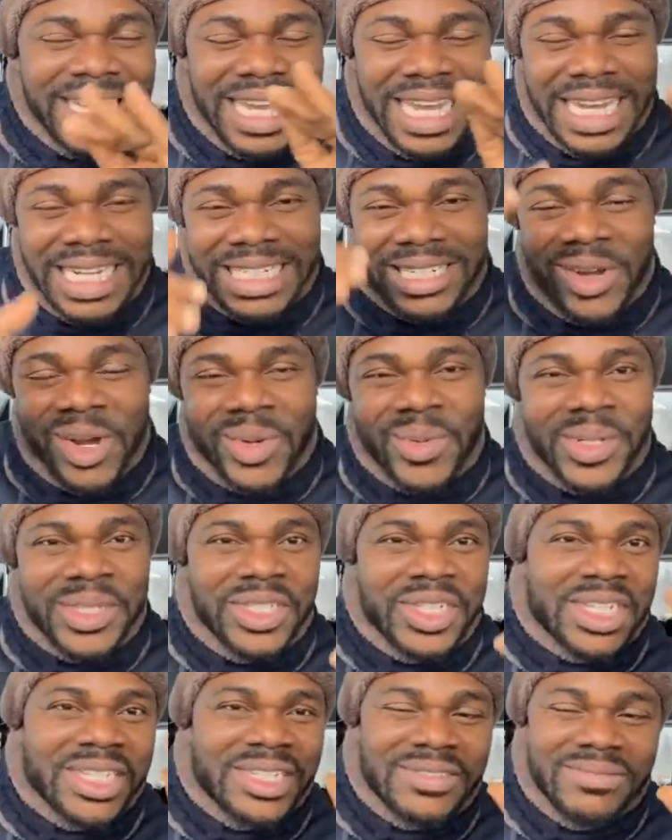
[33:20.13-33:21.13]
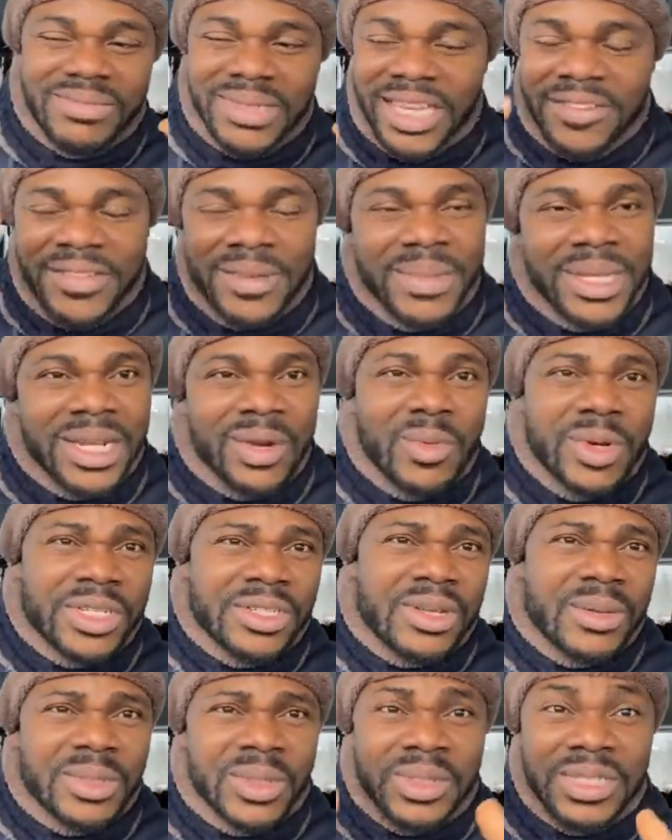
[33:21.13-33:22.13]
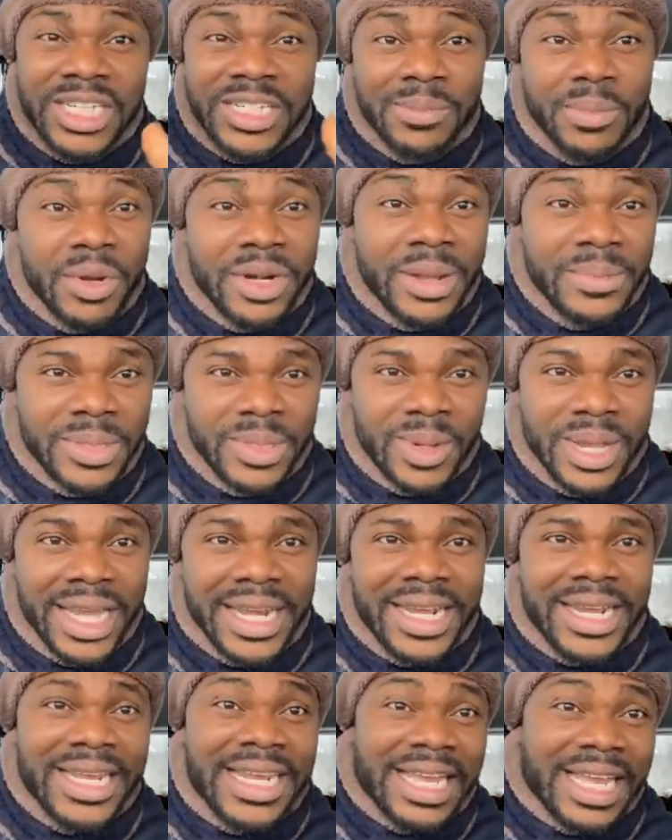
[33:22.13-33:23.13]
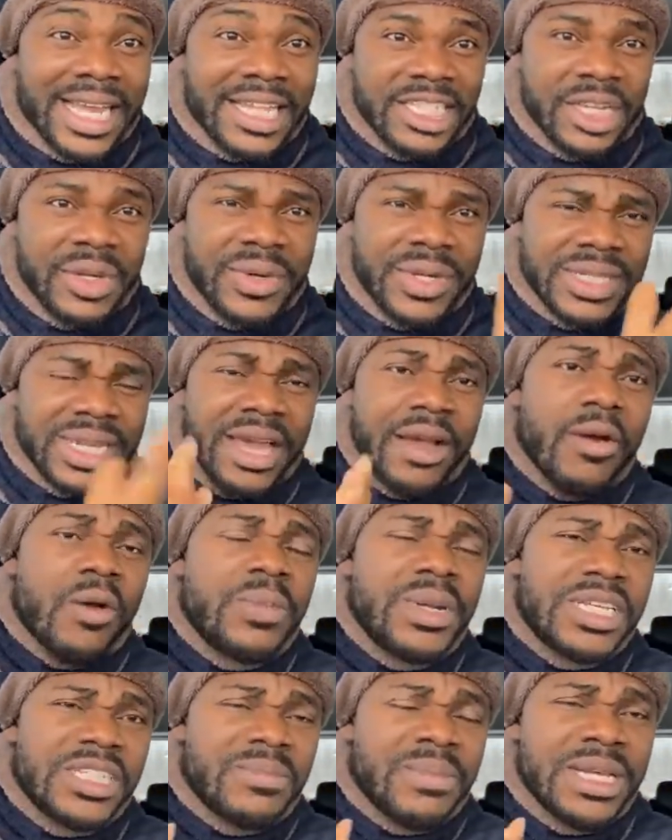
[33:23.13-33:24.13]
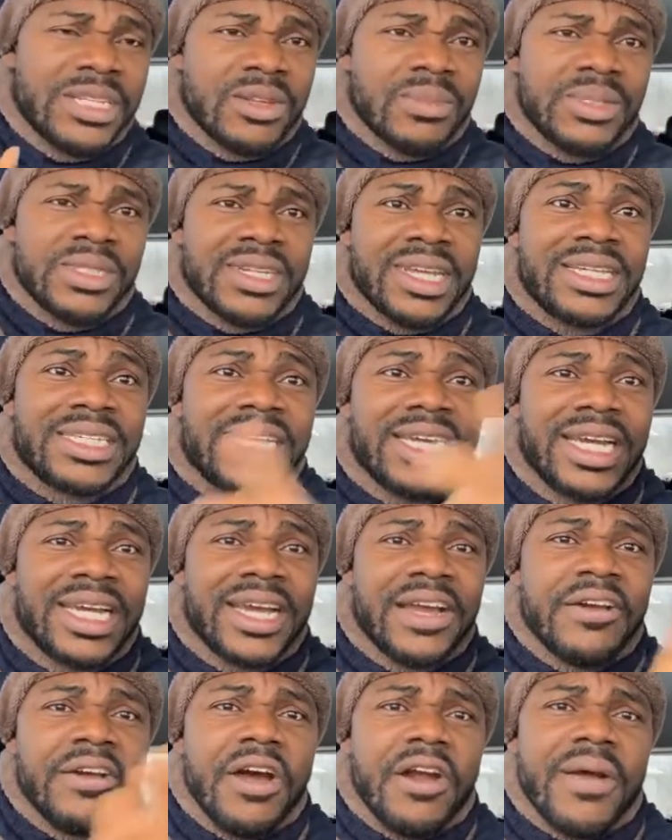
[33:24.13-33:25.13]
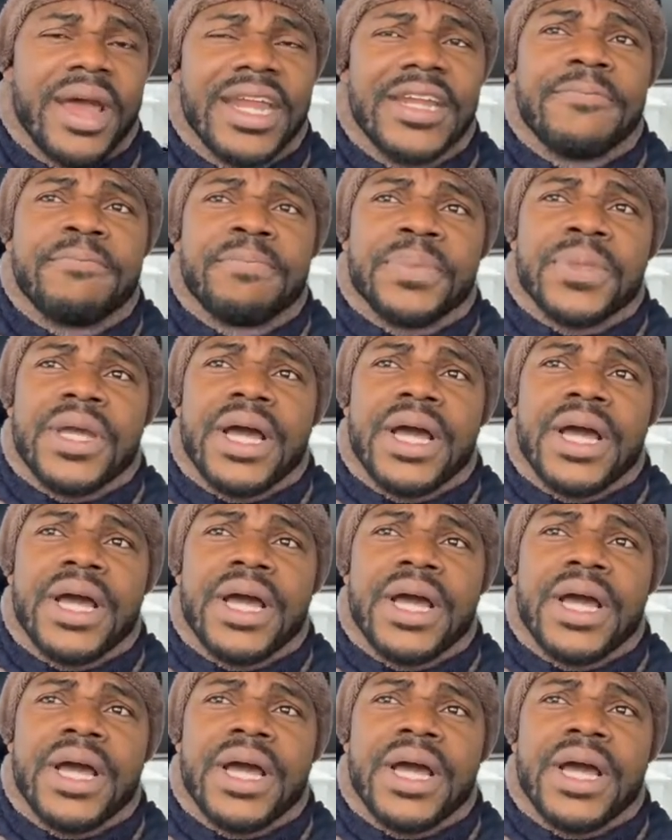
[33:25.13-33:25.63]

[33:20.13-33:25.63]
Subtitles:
And God was just giving me the wisdom to just put them together in categories. I hope this made some sense. All right.